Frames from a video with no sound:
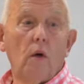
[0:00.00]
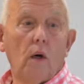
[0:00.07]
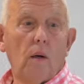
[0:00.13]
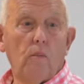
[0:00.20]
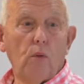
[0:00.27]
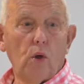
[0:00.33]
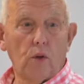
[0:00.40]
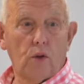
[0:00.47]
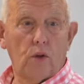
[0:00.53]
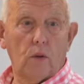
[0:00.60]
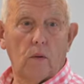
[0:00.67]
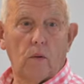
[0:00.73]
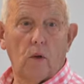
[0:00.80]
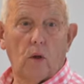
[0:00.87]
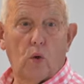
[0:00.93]
and much
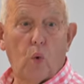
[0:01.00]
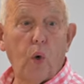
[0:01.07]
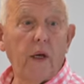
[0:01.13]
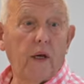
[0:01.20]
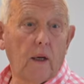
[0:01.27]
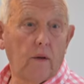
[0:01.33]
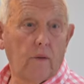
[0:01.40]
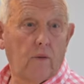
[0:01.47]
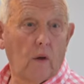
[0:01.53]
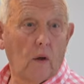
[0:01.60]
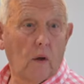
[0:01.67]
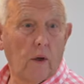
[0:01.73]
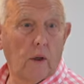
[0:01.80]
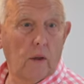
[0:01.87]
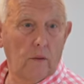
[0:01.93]
quicker, if you
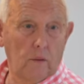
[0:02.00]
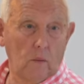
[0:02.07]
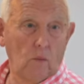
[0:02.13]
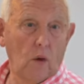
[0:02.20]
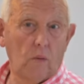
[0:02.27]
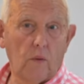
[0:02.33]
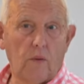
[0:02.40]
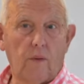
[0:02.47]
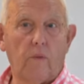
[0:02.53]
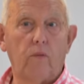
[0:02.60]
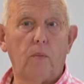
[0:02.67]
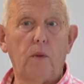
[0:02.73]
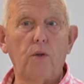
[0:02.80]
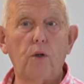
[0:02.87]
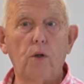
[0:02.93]
like, than what we've ever
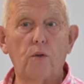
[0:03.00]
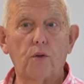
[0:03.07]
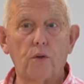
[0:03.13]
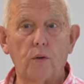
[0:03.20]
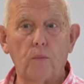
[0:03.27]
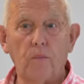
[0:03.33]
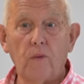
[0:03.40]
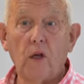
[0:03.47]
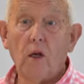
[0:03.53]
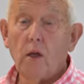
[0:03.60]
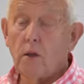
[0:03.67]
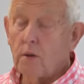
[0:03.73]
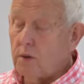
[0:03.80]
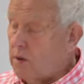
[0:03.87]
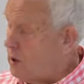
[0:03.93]
been used to.
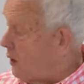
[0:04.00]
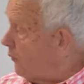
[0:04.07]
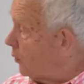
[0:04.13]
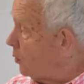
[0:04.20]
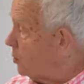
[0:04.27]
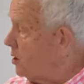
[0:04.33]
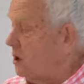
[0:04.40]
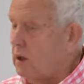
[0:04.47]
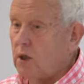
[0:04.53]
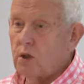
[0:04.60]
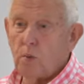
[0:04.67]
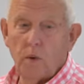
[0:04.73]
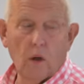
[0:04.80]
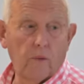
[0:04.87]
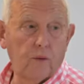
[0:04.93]
The difficulty
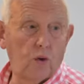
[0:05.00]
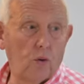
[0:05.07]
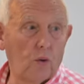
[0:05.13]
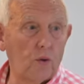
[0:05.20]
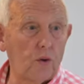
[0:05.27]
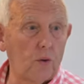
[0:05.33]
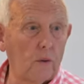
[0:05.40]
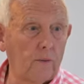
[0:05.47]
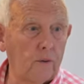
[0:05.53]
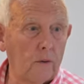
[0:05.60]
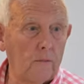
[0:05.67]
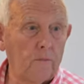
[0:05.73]
is with offshore stuff,